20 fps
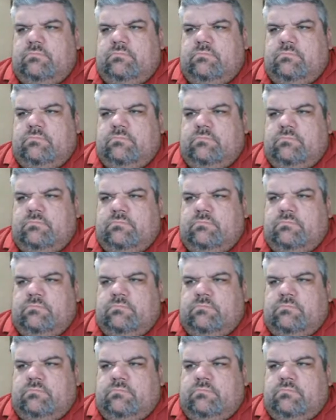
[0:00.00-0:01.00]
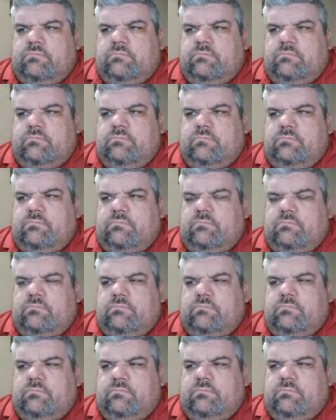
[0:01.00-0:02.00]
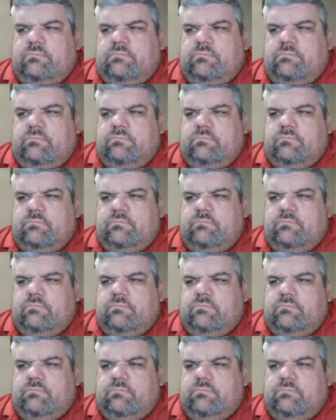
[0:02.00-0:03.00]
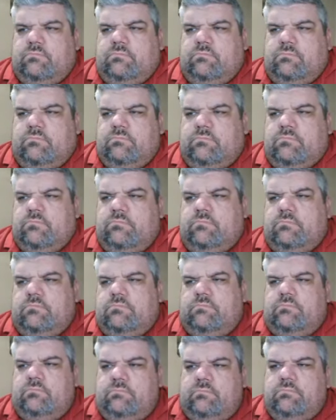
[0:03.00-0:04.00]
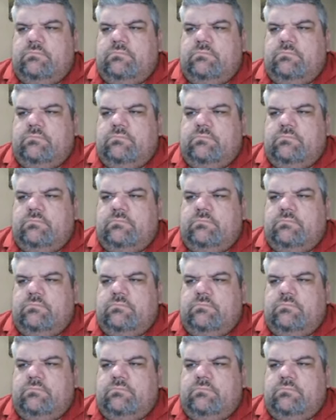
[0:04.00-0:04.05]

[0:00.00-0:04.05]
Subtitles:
No words are spoken by the person on screen.